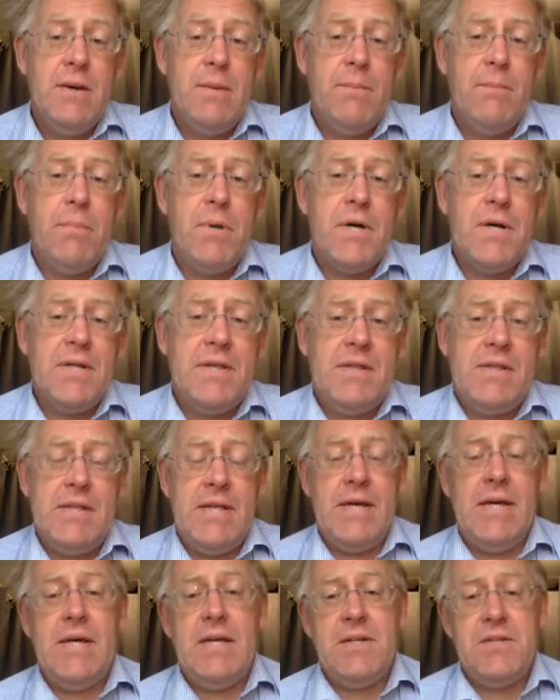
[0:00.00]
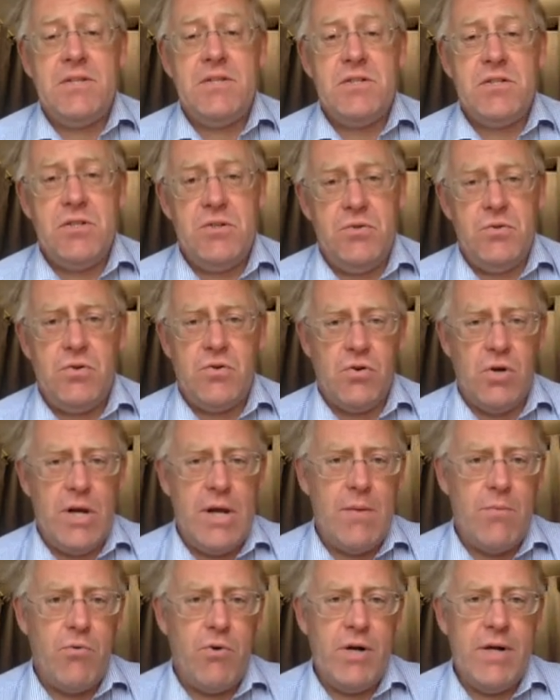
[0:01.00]
but they do
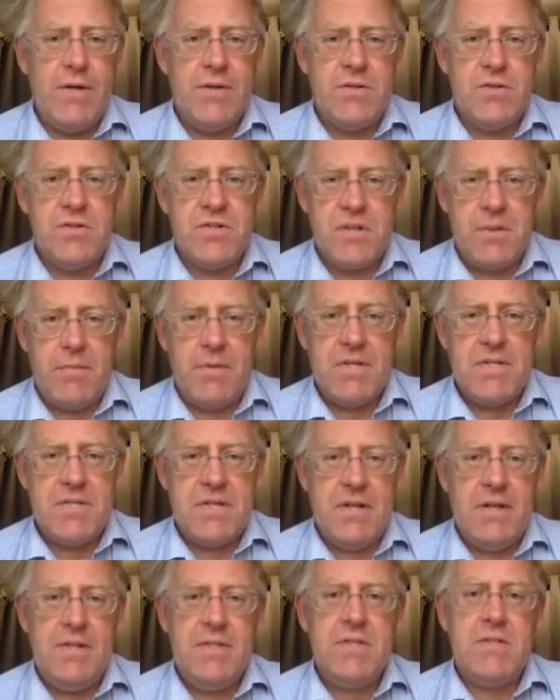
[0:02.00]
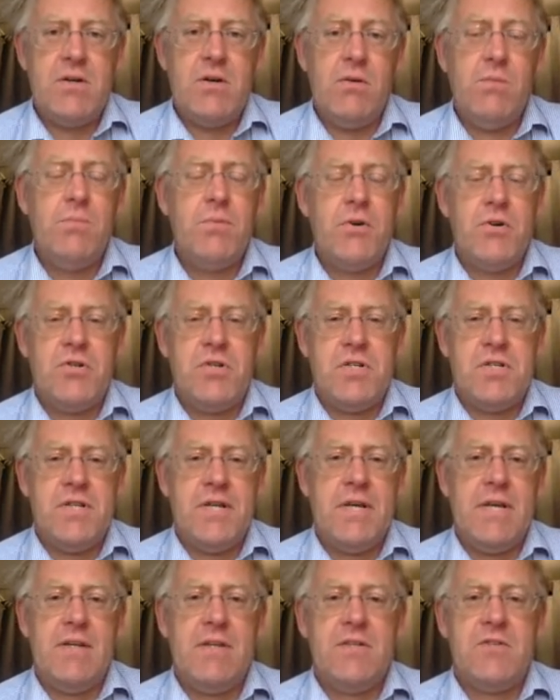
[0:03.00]
collaborate to some extent on
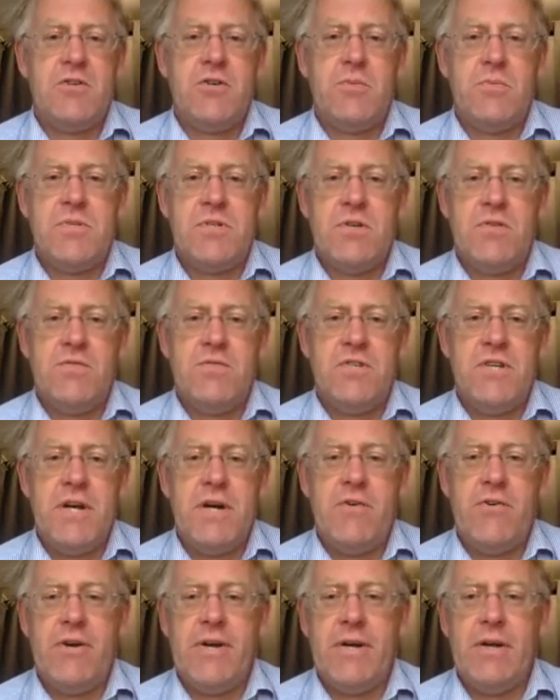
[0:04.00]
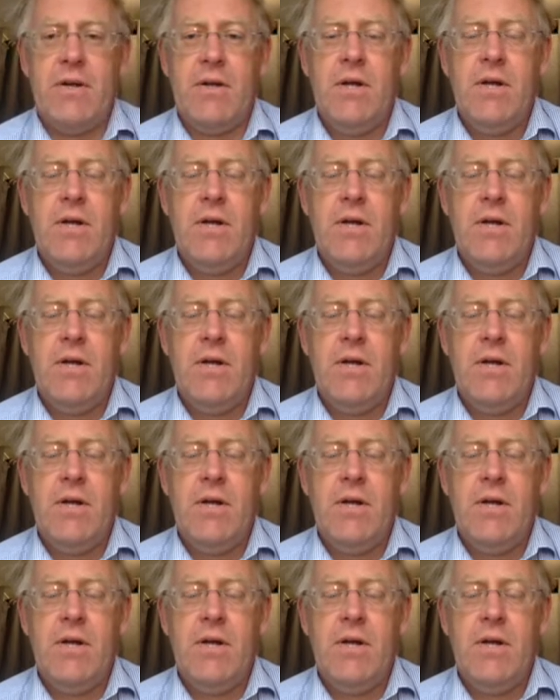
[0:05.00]
purchasing in terms of sharing